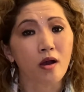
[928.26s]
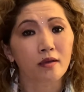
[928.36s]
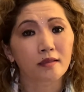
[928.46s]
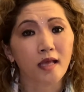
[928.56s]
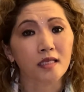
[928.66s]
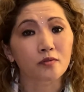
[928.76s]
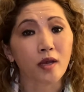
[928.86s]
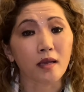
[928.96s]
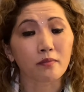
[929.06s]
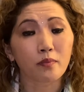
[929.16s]
that's
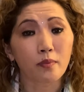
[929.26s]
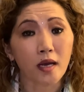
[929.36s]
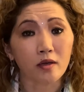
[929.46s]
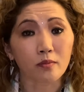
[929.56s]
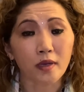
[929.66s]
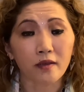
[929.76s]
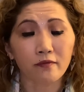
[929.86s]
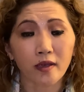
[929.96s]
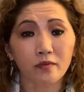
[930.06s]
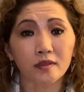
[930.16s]
why part of my
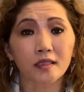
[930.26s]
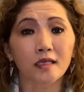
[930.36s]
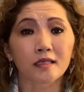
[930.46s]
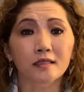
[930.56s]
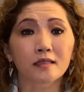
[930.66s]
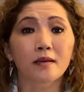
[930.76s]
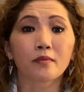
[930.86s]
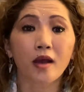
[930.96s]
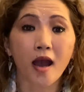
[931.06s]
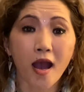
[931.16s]
favorite thing is
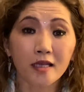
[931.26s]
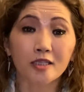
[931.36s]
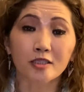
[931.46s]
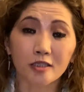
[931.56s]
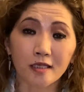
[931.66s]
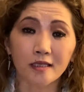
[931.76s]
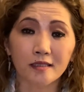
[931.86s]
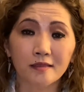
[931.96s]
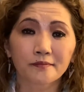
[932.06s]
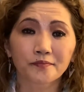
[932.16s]
hugging
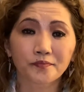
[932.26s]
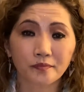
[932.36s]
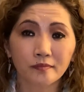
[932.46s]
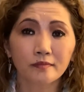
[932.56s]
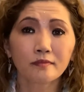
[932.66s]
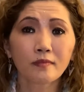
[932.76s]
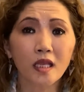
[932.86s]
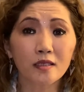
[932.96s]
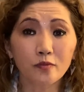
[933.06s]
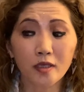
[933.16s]
trees.
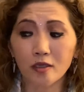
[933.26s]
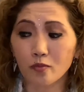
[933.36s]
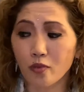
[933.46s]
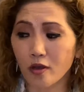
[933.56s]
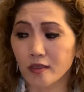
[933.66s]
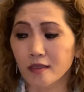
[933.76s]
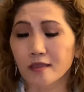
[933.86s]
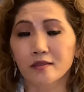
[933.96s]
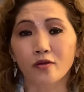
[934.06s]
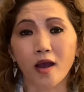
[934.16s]
It's very important
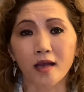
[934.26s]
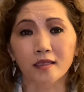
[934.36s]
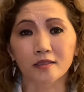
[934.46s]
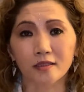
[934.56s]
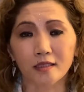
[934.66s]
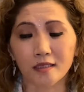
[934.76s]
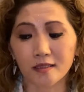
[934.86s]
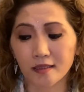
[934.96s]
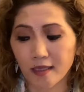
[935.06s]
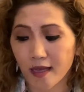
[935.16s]
to hugging
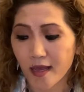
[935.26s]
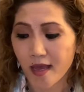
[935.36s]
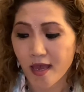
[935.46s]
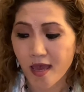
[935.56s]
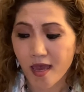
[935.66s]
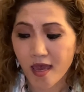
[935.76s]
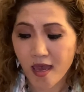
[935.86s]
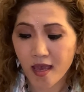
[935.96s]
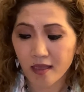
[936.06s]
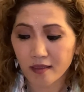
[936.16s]
trees.
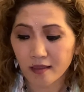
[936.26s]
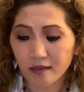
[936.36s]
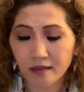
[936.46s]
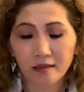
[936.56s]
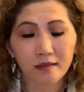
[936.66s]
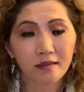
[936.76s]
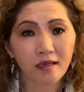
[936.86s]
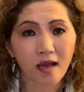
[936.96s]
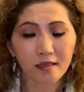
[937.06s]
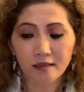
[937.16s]
And the
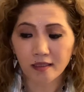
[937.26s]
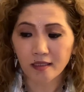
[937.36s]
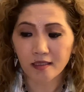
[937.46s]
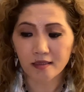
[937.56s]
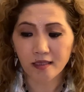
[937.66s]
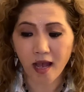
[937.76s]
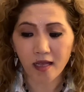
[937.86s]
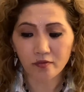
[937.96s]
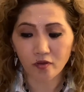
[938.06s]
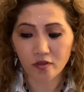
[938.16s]
other thing is
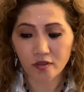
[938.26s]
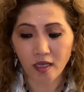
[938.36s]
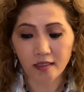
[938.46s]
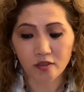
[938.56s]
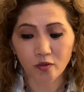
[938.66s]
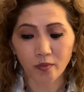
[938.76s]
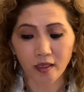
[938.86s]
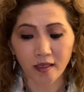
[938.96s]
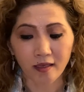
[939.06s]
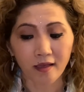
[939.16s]
God wants us to be,